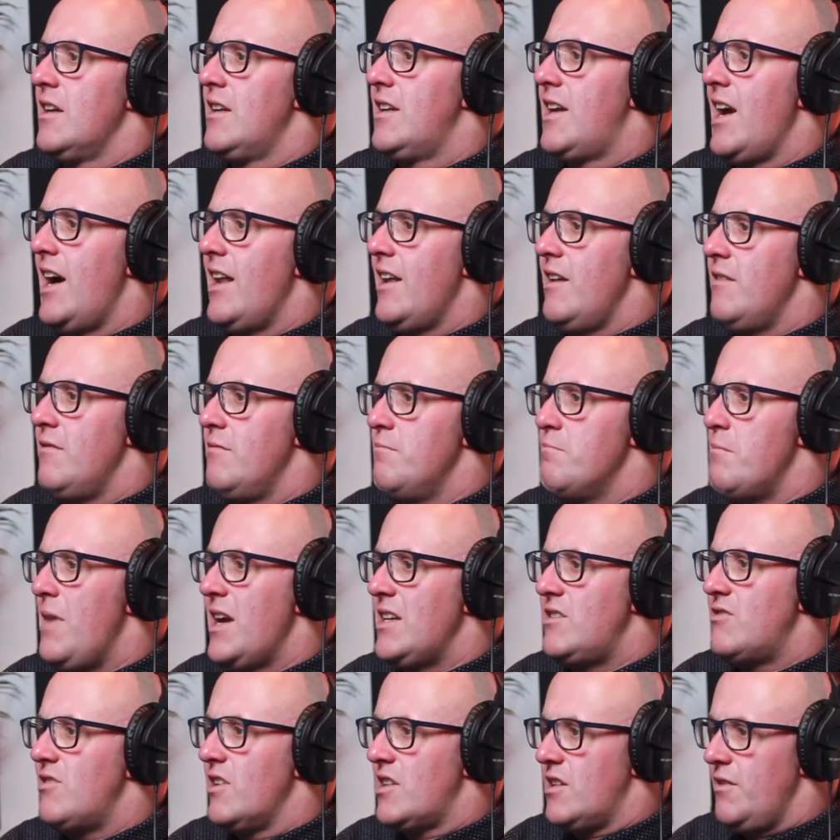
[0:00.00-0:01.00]
getting
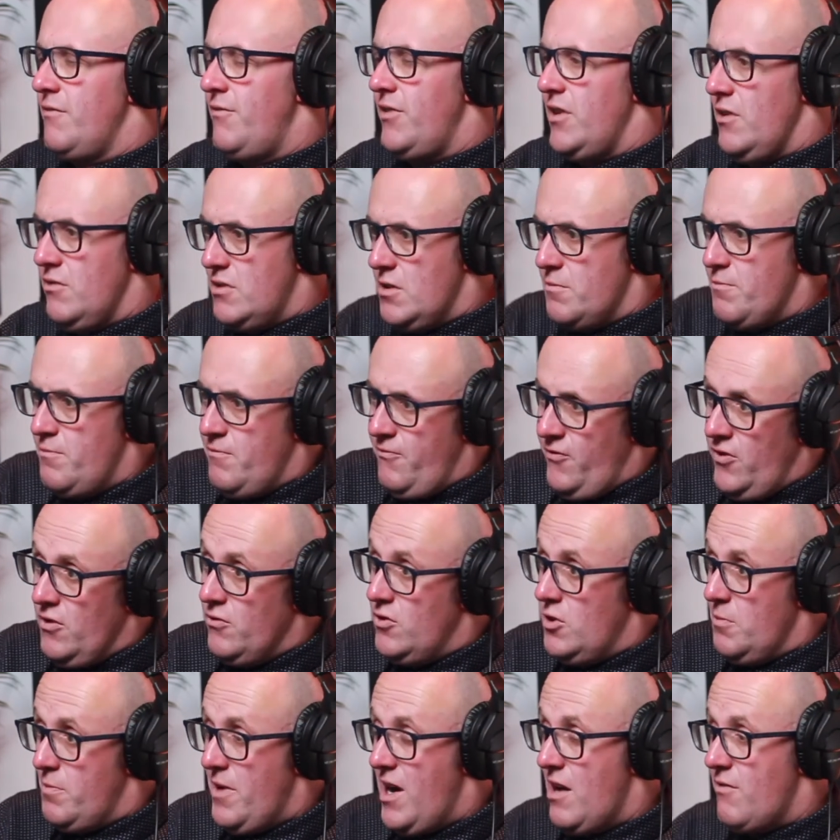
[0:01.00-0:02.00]
Matrix and
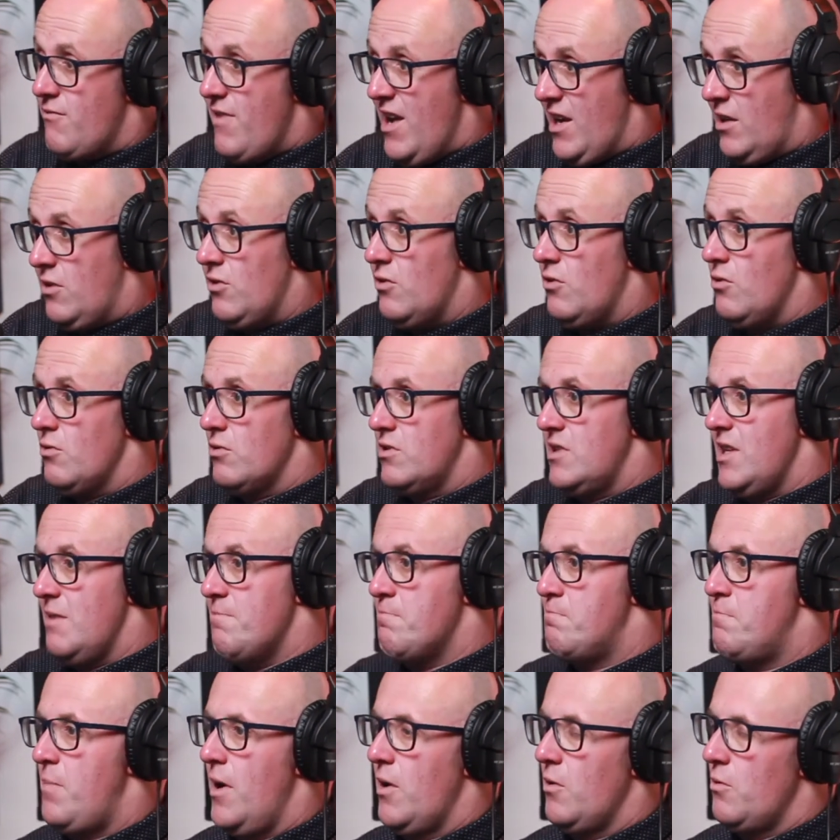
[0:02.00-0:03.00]
Futurebound records
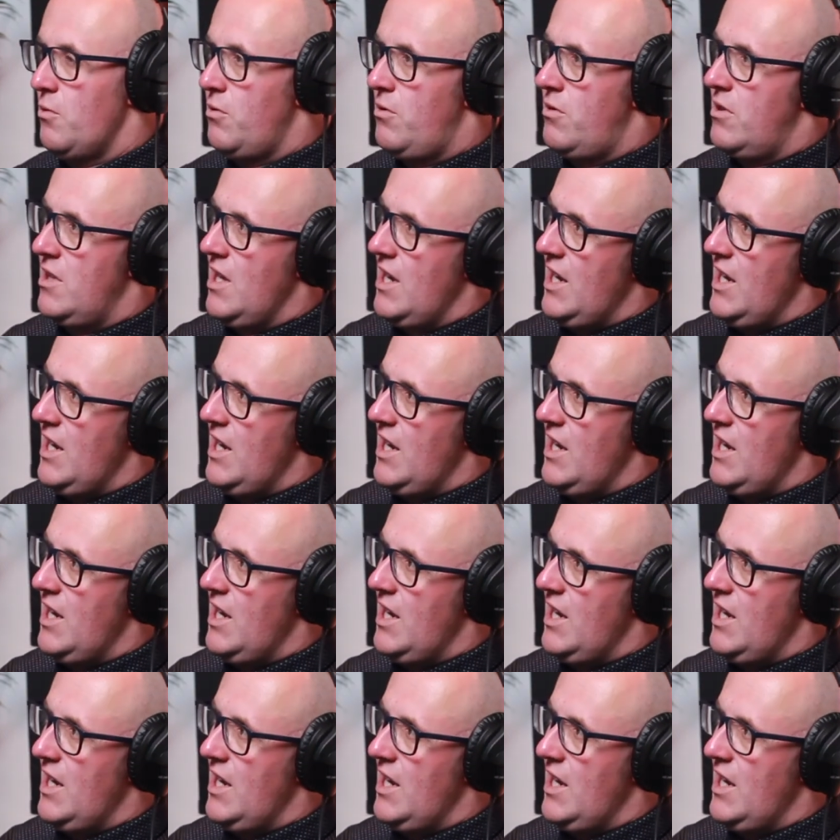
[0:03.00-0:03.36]
in both